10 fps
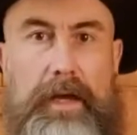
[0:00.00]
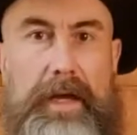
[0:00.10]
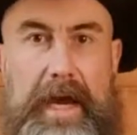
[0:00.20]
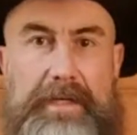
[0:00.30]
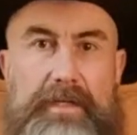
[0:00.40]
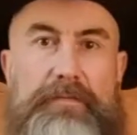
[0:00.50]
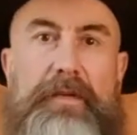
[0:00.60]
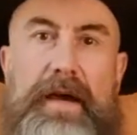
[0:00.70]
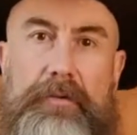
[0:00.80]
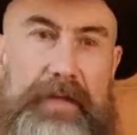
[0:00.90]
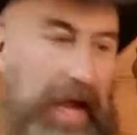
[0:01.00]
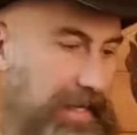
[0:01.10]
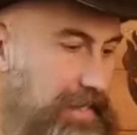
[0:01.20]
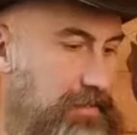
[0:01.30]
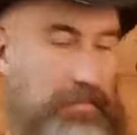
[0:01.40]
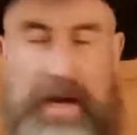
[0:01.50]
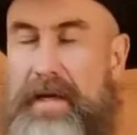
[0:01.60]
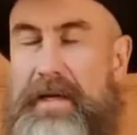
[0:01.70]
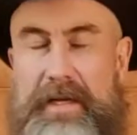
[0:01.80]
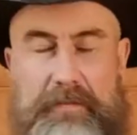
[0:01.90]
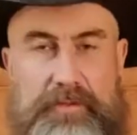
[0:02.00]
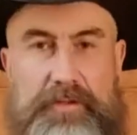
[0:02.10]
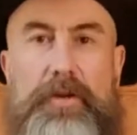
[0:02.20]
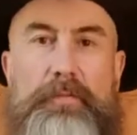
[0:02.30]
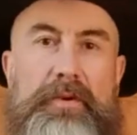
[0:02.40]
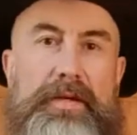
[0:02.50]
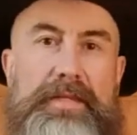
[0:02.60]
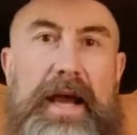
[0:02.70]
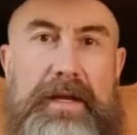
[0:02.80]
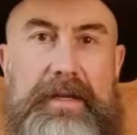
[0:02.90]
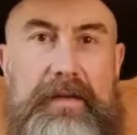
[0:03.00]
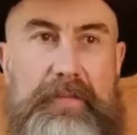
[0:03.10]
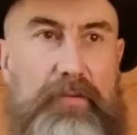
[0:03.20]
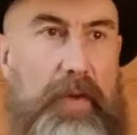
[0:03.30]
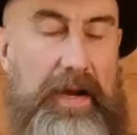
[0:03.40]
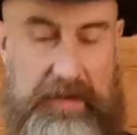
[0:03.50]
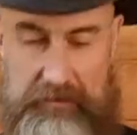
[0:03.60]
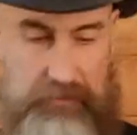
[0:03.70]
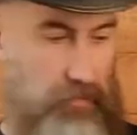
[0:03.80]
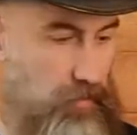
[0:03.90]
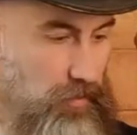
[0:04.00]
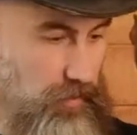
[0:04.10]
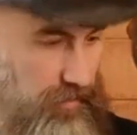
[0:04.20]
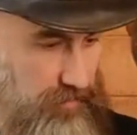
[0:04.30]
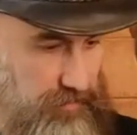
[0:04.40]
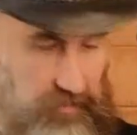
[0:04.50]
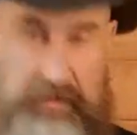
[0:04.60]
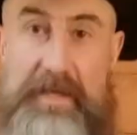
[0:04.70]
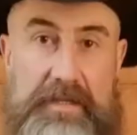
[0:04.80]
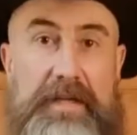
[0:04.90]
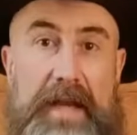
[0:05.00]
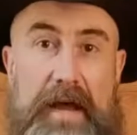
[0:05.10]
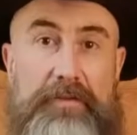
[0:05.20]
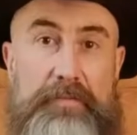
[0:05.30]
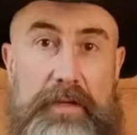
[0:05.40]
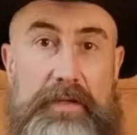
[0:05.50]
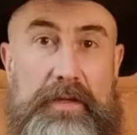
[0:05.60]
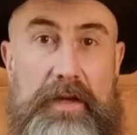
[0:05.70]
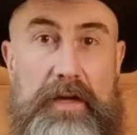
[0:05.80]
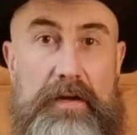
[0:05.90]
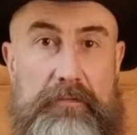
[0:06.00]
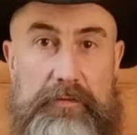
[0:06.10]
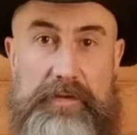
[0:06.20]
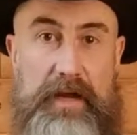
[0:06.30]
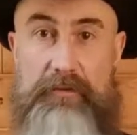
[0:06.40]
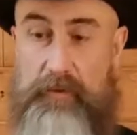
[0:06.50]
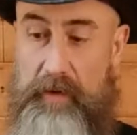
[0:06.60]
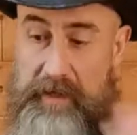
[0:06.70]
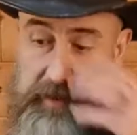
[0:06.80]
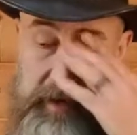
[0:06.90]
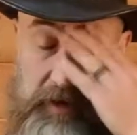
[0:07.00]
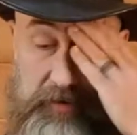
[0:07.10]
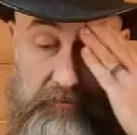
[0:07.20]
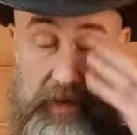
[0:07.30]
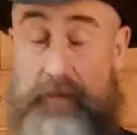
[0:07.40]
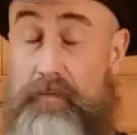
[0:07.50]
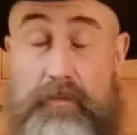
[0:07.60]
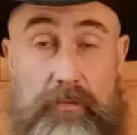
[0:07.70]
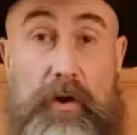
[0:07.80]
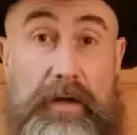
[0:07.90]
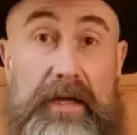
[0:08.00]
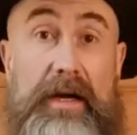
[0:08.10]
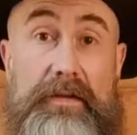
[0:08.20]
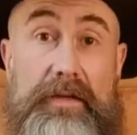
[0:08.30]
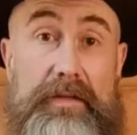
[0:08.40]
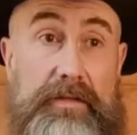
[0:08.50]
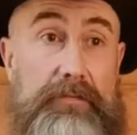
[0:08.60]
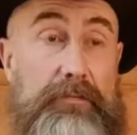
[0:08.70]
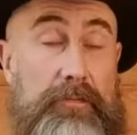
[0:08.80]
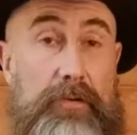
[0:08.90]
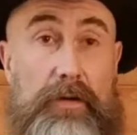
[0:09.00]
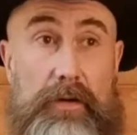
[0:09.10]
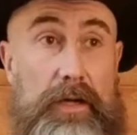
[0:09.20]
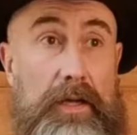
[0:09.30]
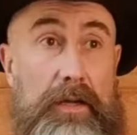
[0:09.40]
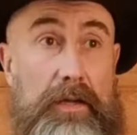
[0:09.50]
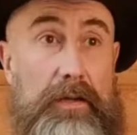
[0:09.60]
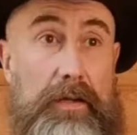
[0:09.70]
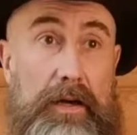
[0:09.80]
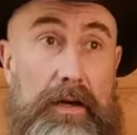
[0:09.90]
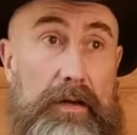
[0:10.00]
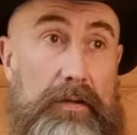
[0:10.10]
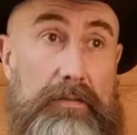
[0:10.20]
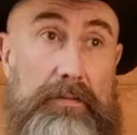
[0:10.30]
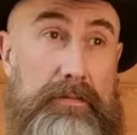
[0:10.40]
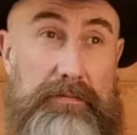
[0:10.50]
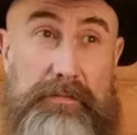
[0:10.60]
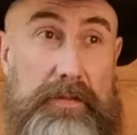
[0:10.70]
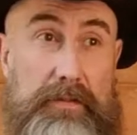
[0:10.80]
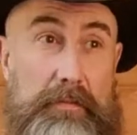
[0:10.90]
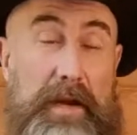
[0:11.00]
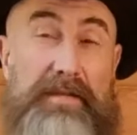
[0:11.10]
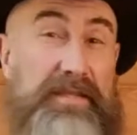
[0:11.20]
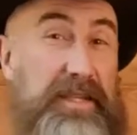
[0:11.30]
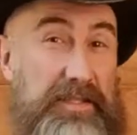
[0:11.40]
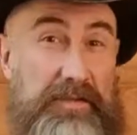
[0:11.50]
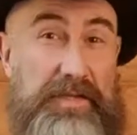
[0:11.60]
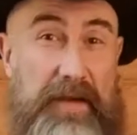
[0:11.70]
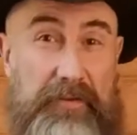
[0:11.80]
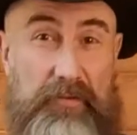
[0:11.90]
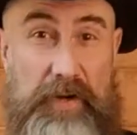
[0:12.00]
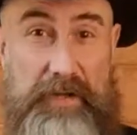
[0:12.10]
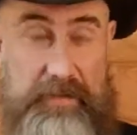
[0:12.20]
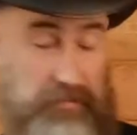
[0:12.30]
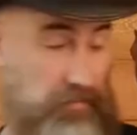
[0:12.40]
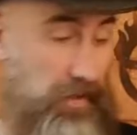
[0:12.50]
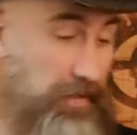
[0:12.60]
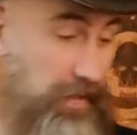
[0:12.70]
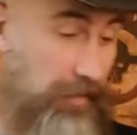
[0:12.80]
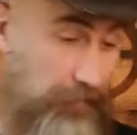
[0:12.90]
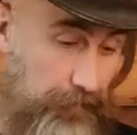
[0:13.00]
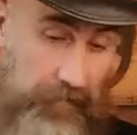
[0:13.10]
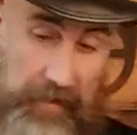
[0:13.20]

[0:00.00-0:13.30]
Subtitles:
Hey guys, it's Vic with High Desert Man, and I'm super excited. I've been waiting for this announcement for several weeks now. I've been working on this for about 6 or 7 weeks right now.